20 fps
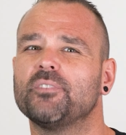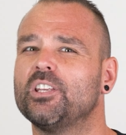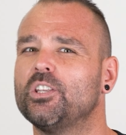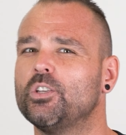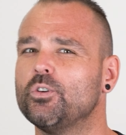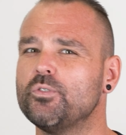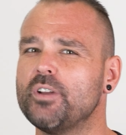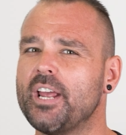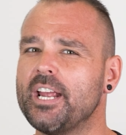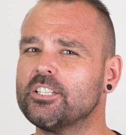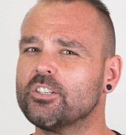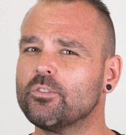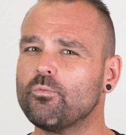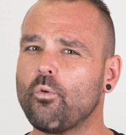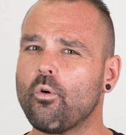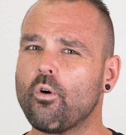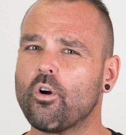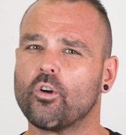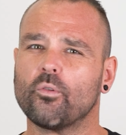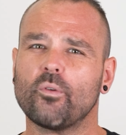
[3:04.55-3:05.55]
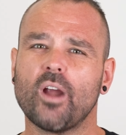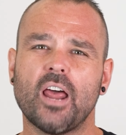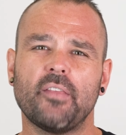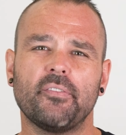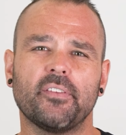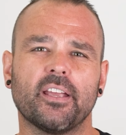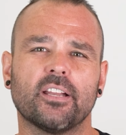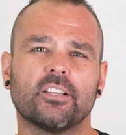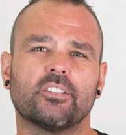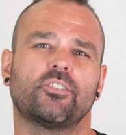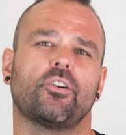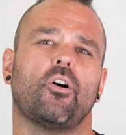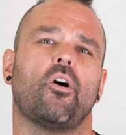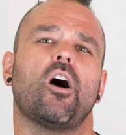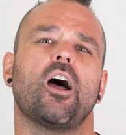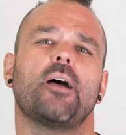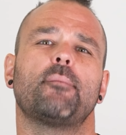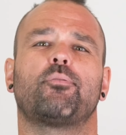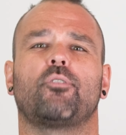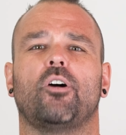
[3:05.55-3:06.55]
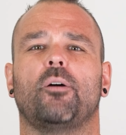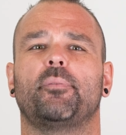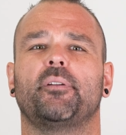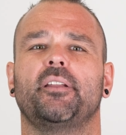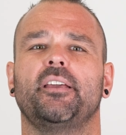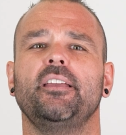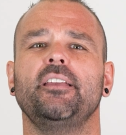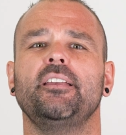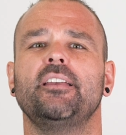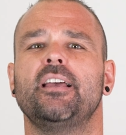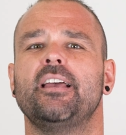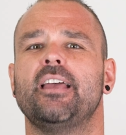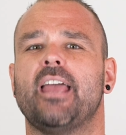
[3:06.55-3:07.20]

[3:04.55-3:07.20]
you'll need to walk around the entire property